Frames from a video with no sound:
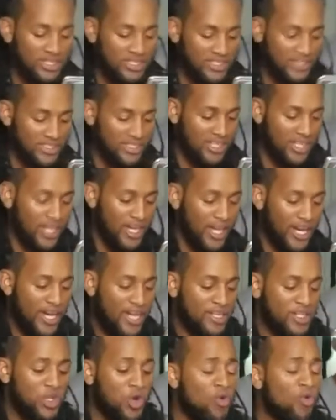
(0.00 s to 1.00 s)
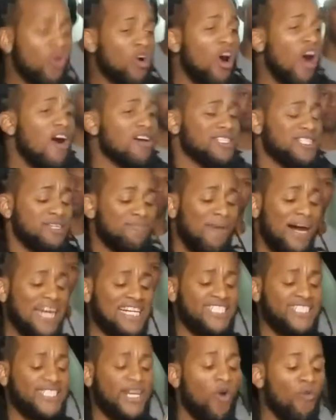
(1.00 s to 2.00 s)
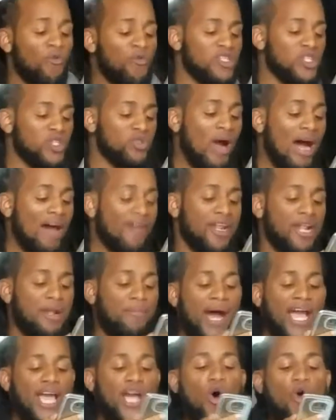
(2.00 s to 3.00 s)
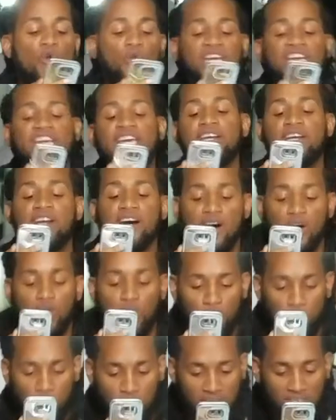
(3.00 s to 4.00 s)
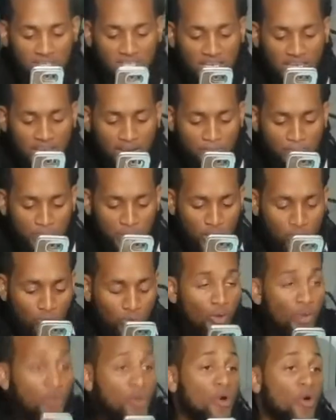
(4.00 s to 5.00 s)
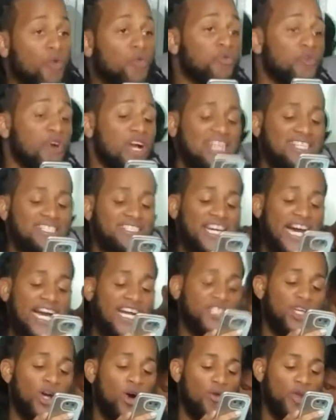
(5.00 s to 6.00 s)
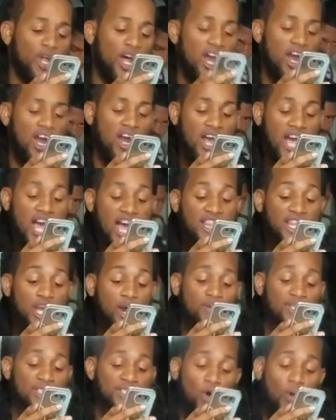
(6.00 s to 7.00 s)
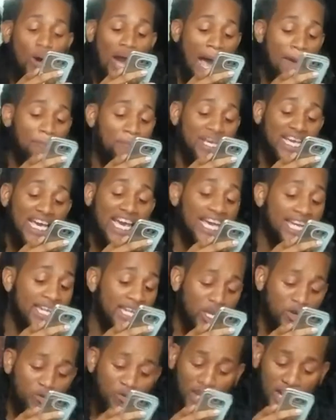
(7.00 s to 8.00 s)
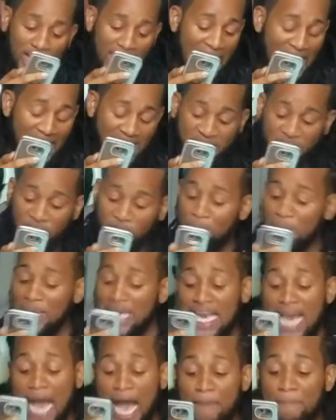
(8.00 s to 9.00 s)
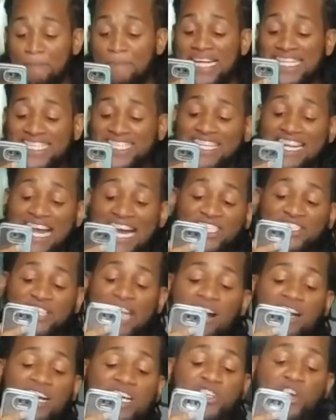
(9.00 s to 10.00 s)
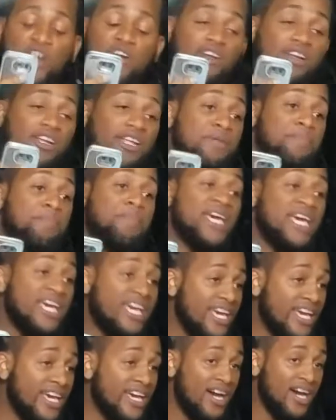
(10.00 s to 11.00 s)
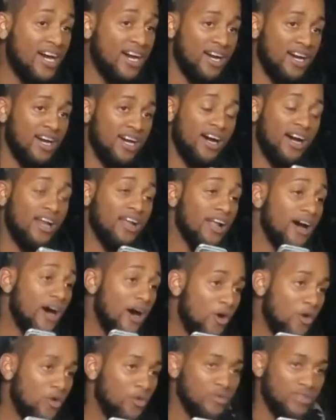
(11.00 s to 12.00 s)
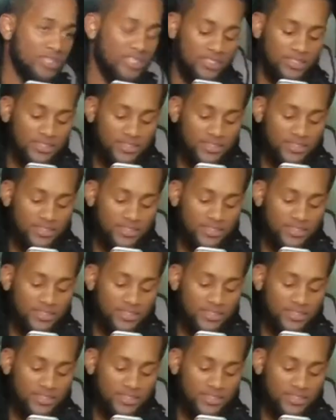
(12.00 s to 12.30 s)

Mm. Too caught to myself and drowning in my own ego. When we were friends, I told her, there is no happy ending for the likes of me. I meant and I shall eternally be alone.